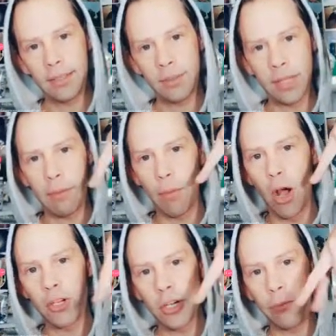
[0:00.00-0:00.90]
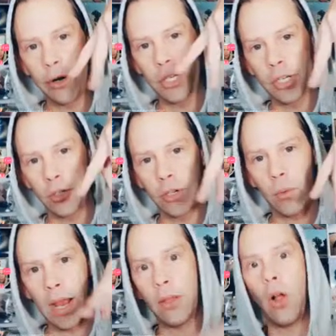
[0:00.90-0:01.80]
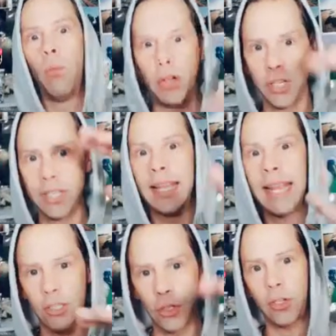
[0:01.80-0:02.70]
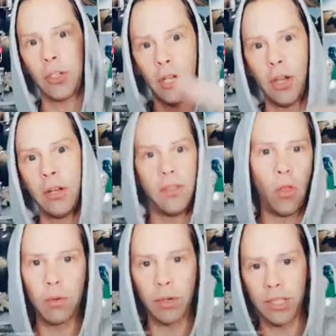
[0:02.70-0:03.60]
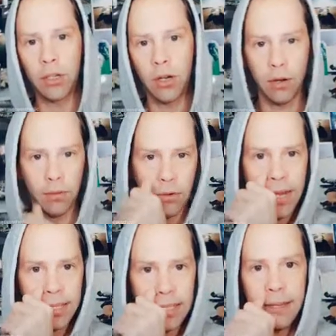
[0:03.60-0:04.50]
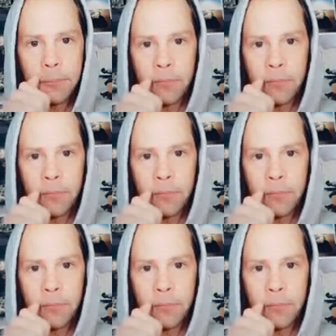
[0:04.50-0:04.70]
Where they march on a bridge at a certain way and the whole bridge hits a certain tone and the whole thing wants to go crazy.